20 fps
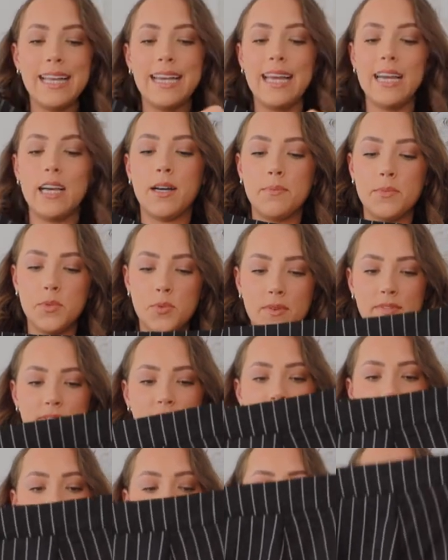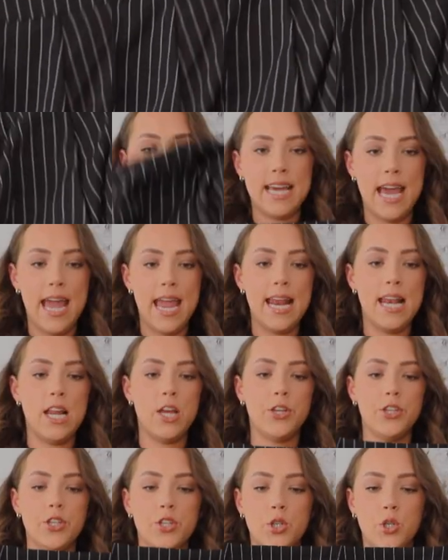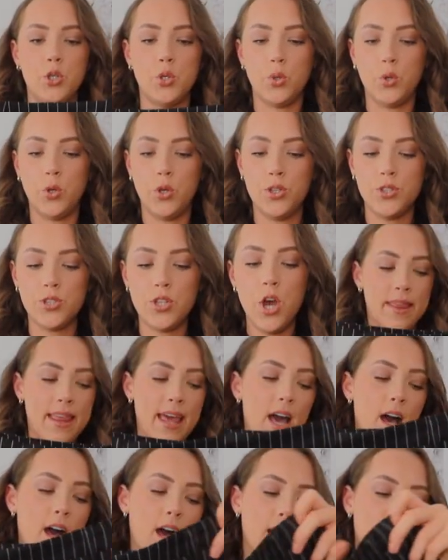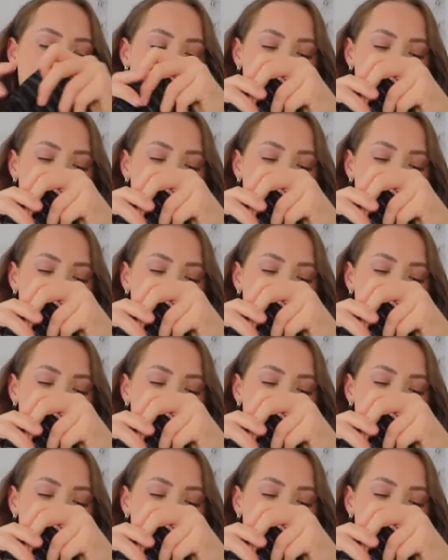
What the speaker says: then it comes with these like tailored shorts. They are